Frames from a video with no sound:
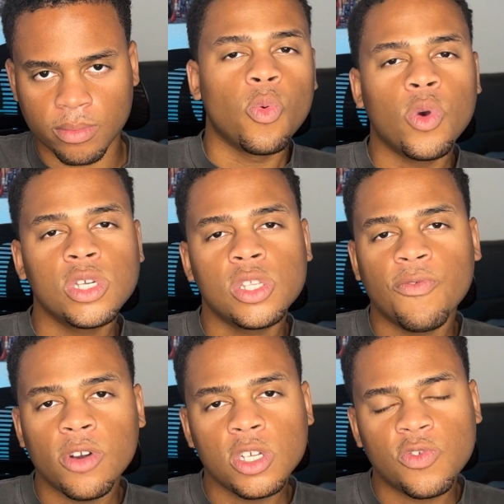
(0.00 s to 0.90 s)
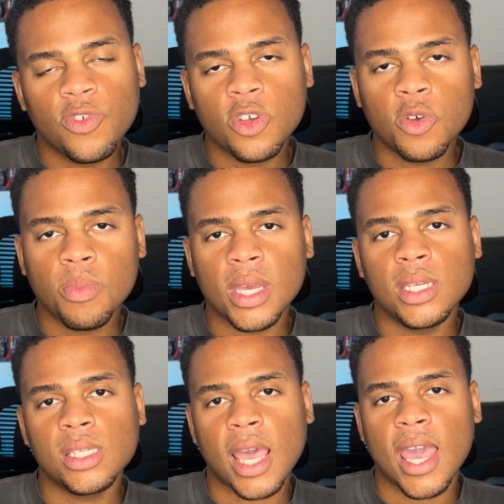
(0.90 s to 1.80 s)
Whereas the first film
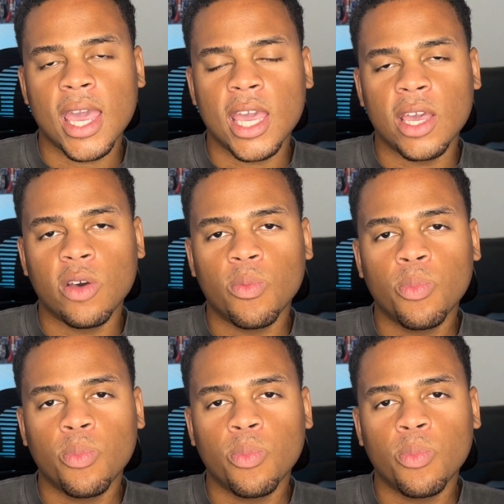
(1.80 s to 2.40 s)
is a